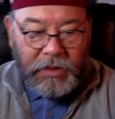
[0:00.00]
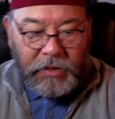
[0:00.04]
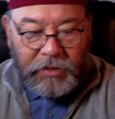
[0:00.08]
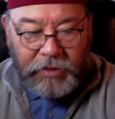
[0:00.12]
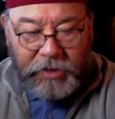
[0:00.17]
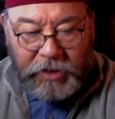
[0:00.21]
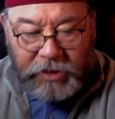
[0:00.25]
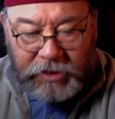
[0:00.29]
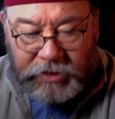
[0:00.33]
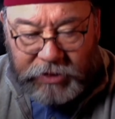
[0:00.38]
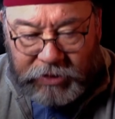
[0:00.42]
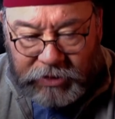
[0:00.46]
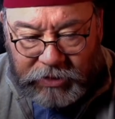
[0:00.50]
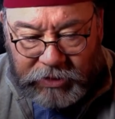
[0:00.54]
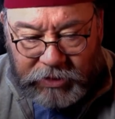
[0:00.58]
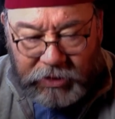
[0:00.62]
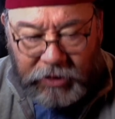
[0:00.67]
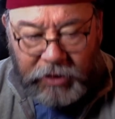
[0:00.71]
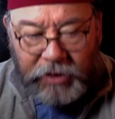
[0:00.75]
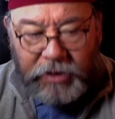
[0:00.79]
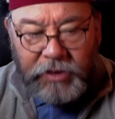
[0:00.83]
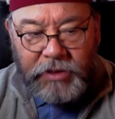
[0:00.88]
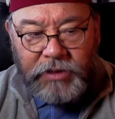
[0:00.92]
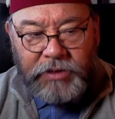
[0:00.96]
This
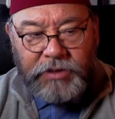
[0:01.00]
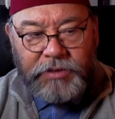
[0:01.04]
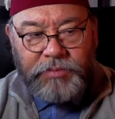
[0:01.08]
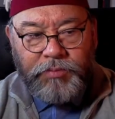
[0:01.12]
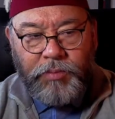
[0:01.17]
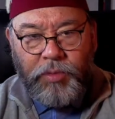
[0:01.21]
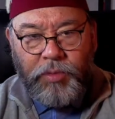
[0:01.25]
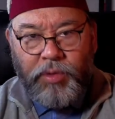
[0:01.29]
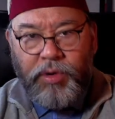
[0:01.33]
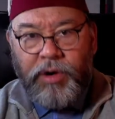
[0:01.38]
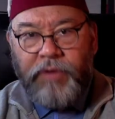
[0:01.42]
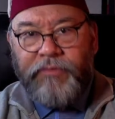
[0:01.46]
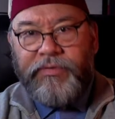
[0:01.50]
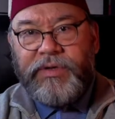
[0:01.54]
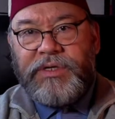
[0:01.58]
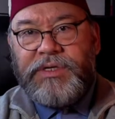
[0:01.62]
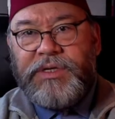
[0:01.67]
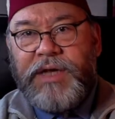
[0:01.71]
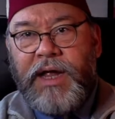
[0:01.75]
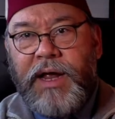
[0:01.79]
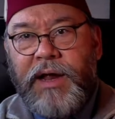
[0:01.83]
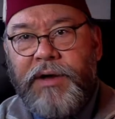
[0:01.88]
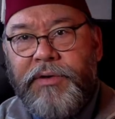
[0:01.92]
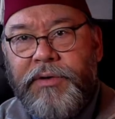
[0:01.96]
is more of a
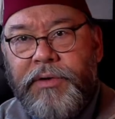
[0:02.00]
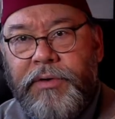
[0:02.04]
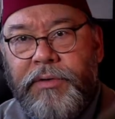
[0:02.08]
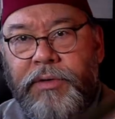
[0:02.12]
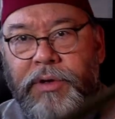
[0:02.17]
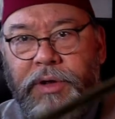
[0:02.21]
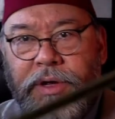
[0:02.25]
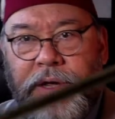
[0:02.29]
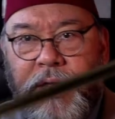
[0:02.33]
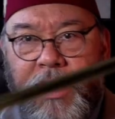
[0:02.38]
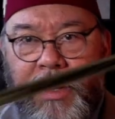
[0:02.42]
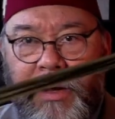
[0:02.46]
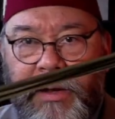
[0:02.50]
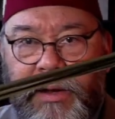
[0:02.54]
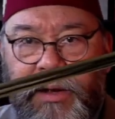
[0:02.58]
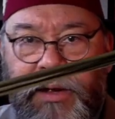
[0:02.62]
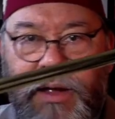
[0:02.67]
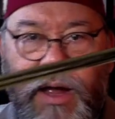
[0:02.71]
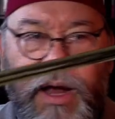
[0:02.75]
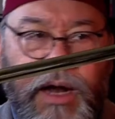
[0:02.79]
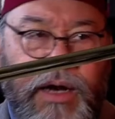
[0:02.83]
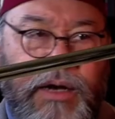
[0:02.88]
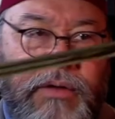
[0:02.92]
standard looking kind